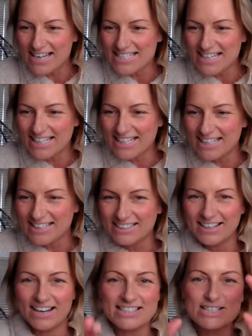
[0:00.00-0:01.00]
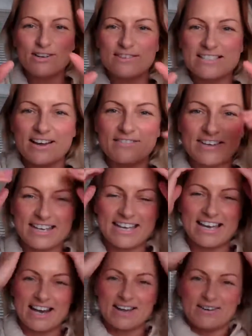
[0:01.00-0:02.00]
Hi, Jenny. Oh, it's lovely to have you
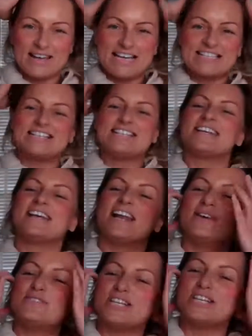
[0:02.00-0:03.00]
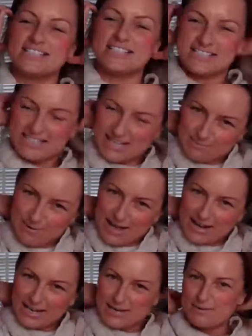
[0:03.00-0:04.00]
here. Hello, ladies, and hello, gents, as
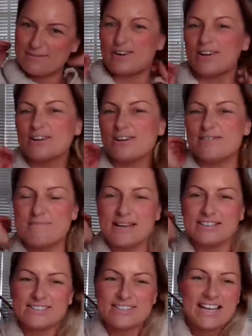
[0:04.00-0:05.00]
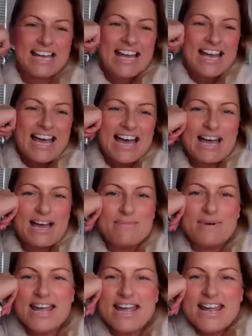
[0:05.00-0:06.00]
well. I know we've got a lot of males
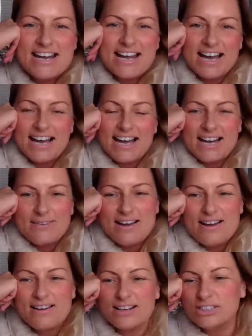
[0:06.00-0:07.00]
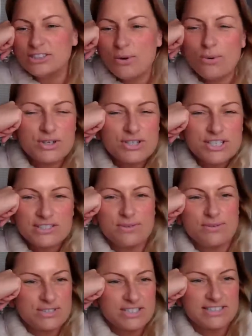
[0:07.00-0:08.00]
um, in our gorgeous,
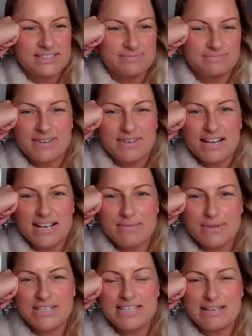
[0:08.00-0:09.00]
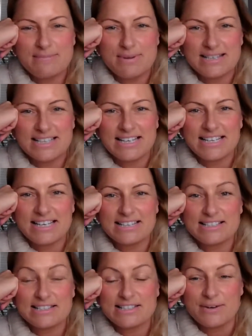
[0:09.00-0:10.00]
gorgeous uh, community in My Zendays.